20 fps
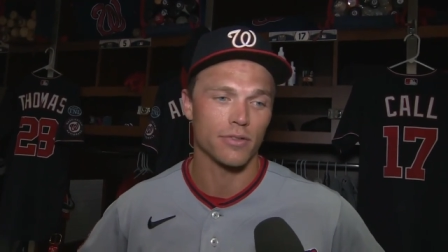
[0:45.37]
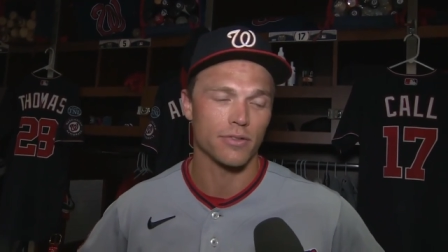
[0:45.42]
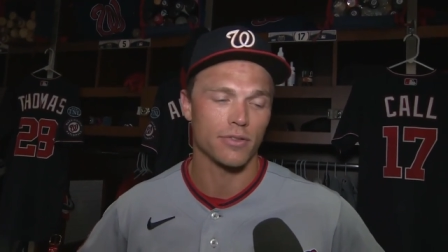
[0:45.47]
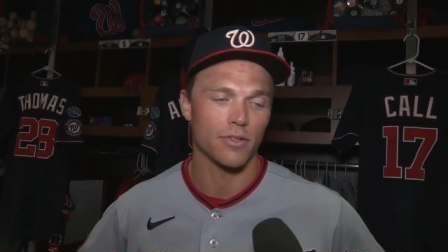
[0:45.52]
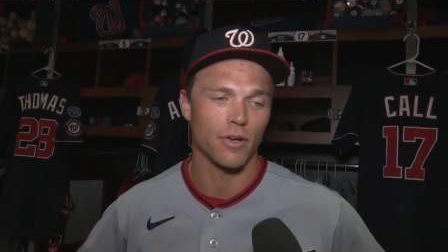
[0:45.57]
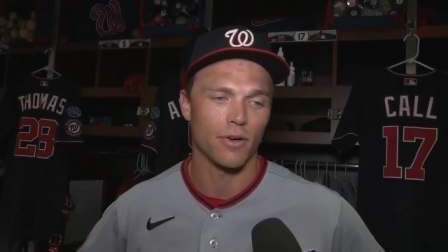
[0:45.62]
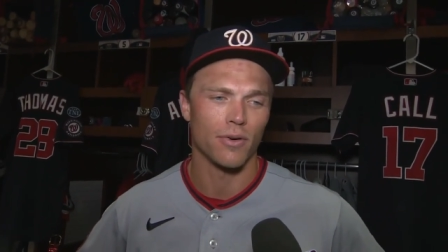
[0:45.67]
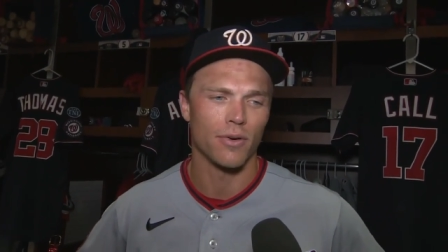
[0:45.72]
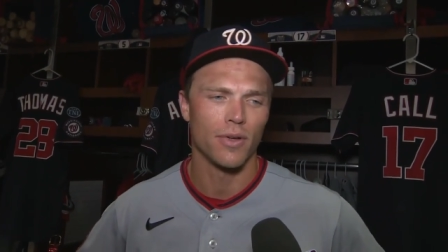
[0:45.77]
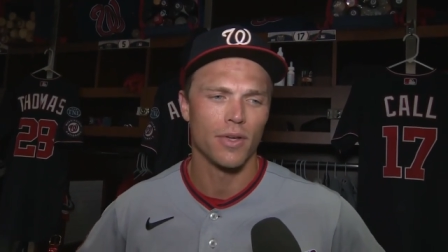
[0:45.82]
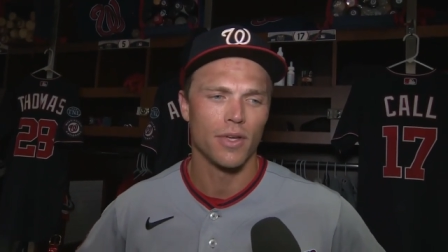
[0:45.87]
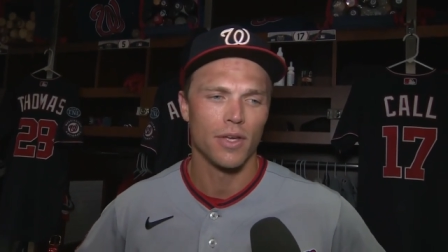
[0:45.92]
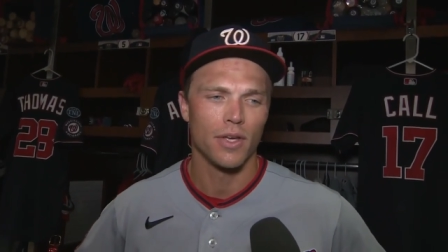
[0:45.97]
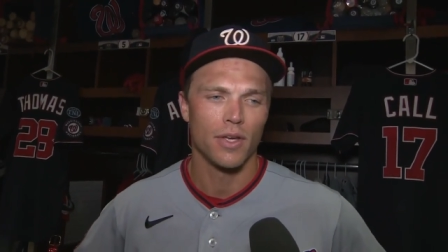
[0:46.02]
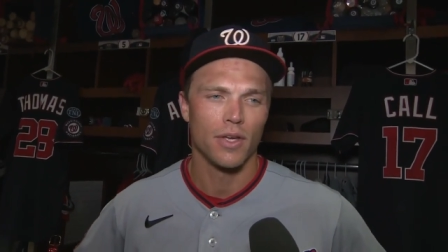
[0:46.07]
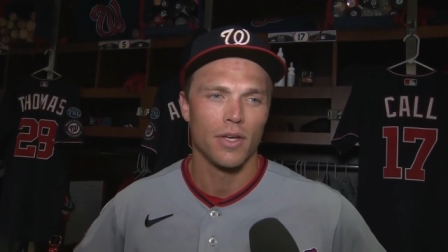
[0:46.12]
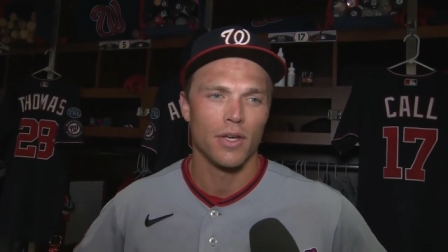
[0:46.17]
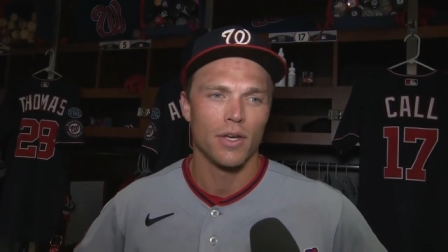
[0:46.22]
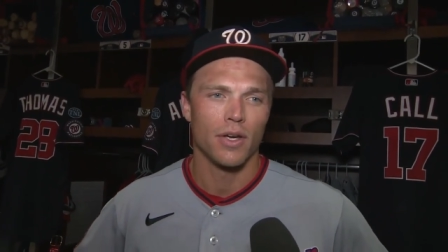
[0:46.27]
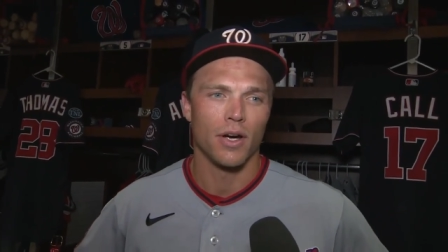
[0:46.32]
So,
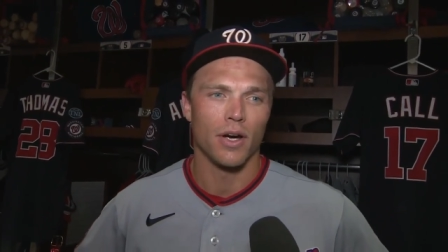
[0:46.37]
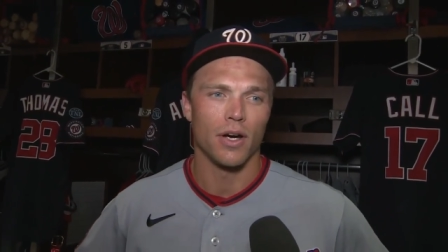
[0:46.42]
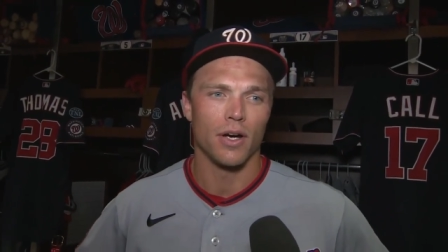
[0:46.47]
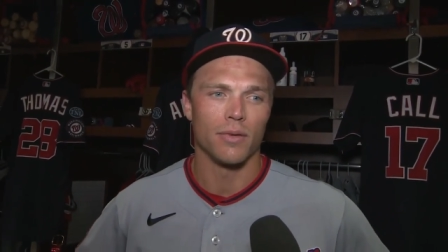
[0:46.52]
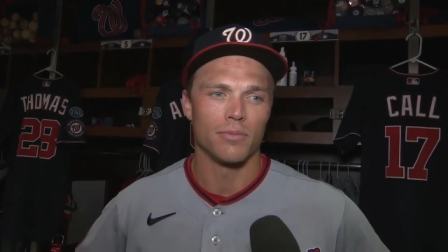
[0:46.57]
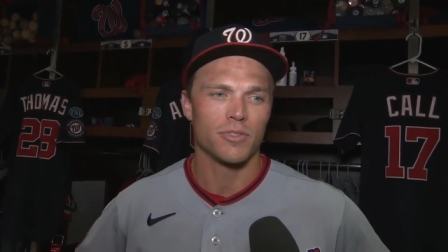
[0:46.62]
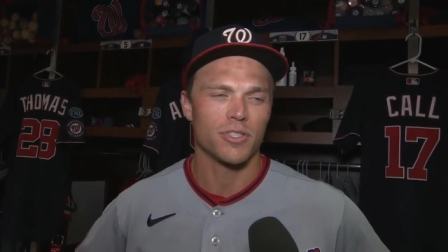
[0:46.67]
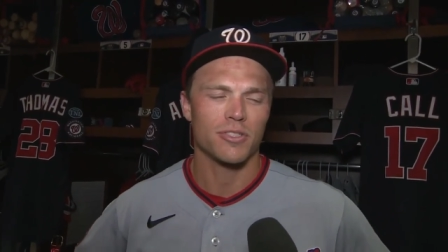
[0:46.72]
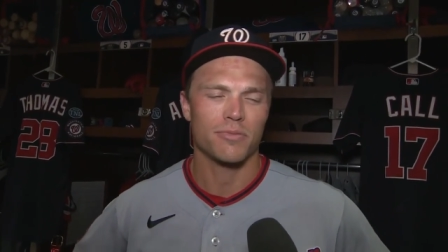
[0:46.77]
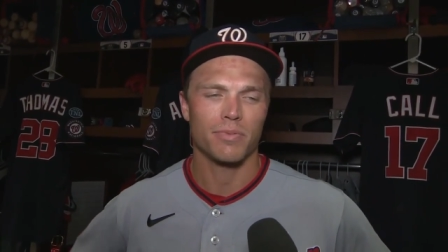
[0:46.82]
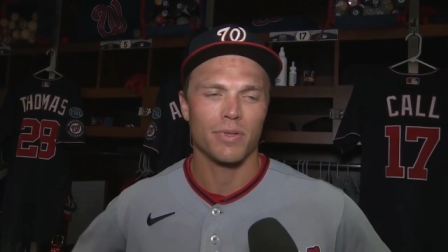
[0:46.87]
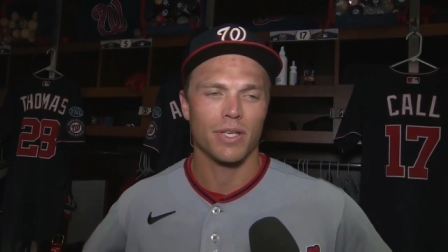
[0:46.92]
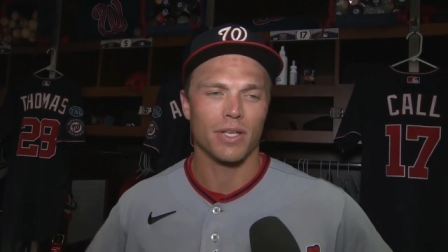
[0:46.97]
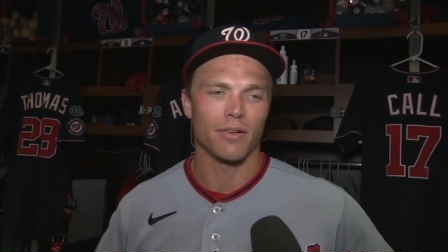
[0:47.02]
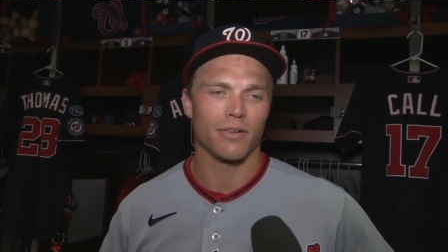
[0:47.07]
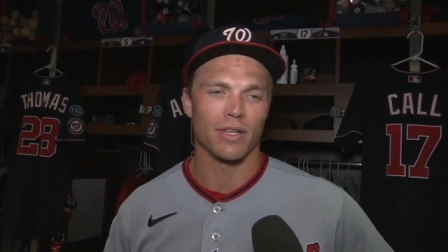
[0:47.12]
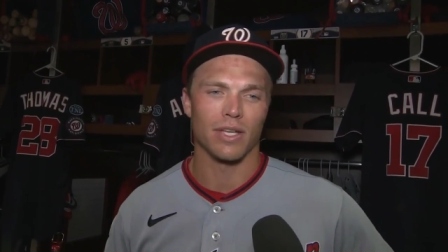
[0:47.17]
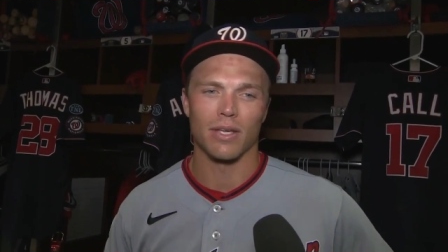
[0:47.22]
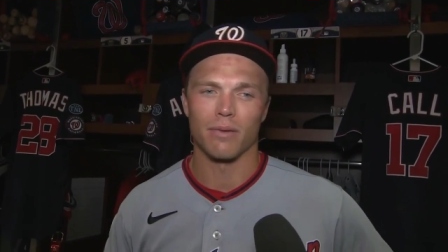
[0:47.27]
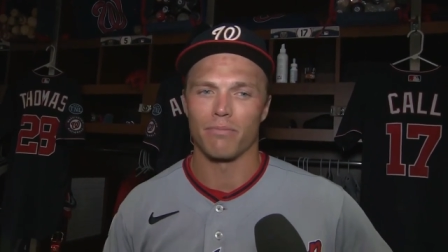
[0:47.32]
um, just being
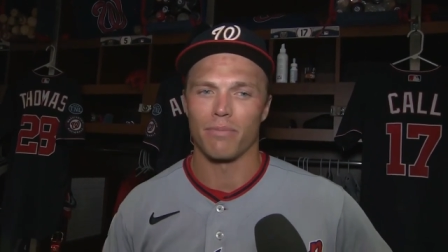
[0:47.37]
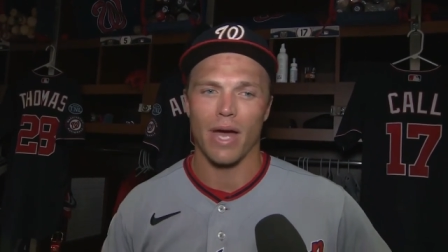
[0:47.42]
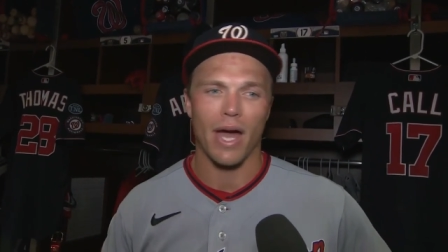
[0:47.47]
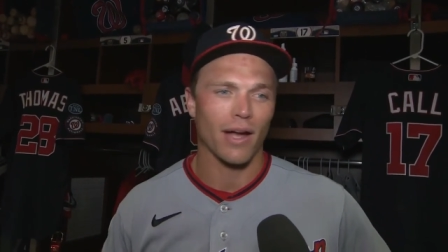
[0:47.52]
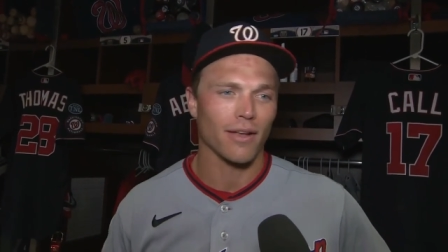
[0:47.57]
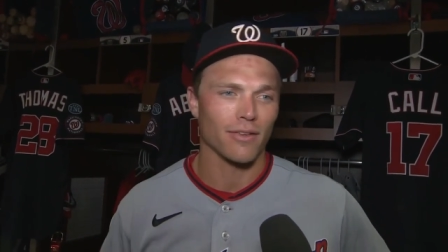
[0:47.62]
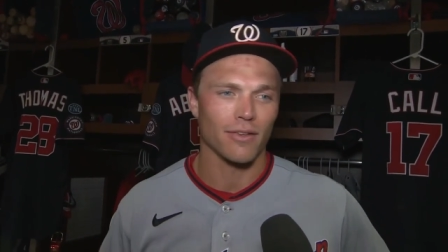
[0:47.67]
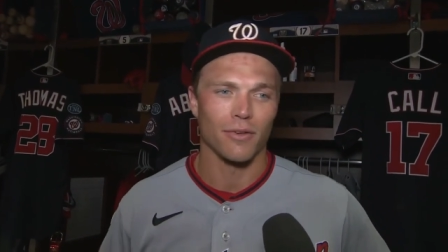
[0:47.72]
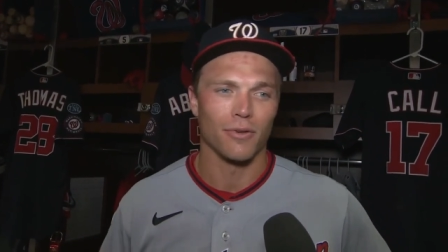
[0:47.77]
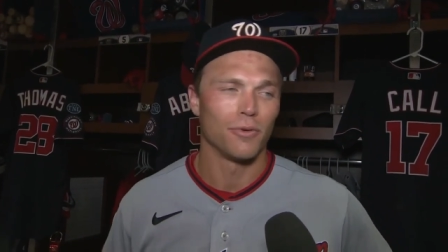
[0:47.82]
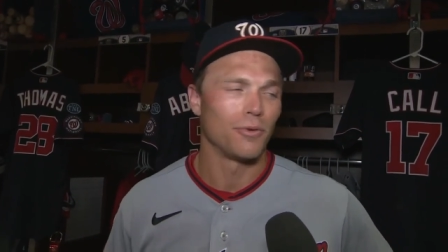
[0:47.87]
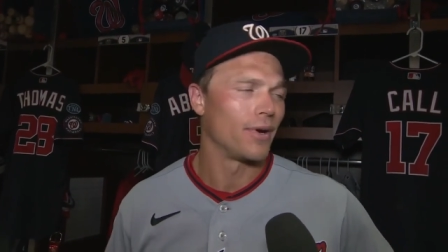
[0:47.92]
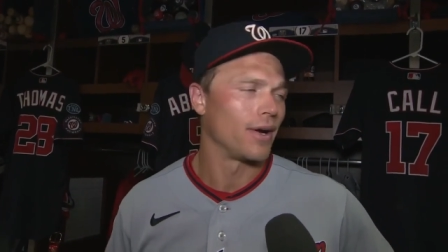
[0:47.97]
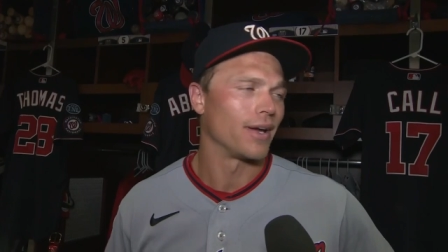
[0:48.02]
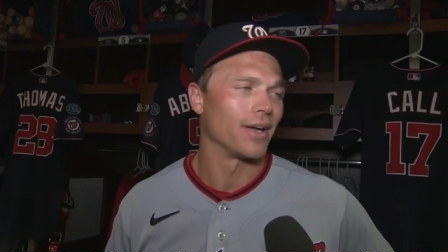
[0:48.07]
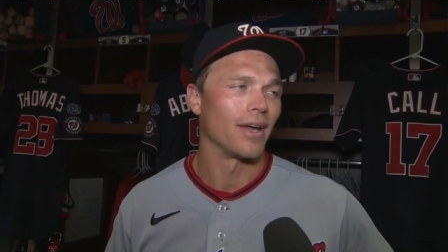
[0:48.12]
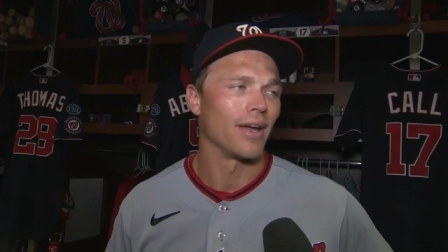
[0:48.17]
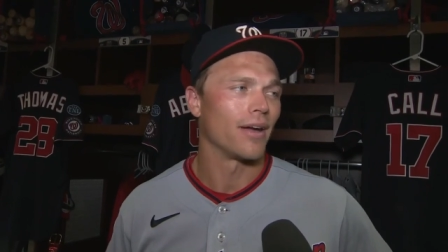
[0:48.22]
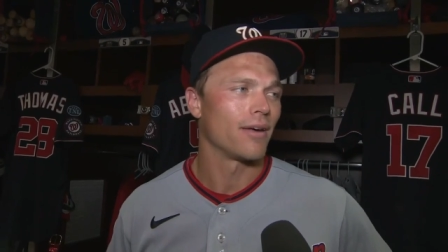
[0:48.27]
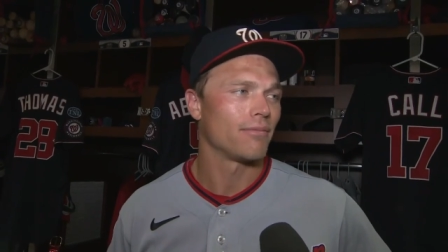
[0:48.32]
able to get back to who I
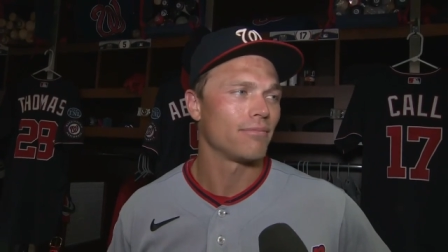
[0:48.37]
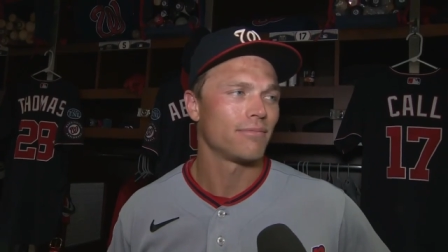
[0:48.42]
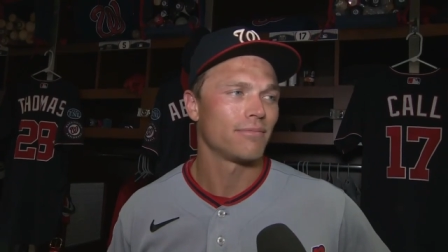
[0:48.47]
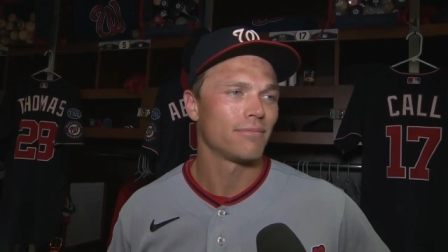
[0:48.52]
am,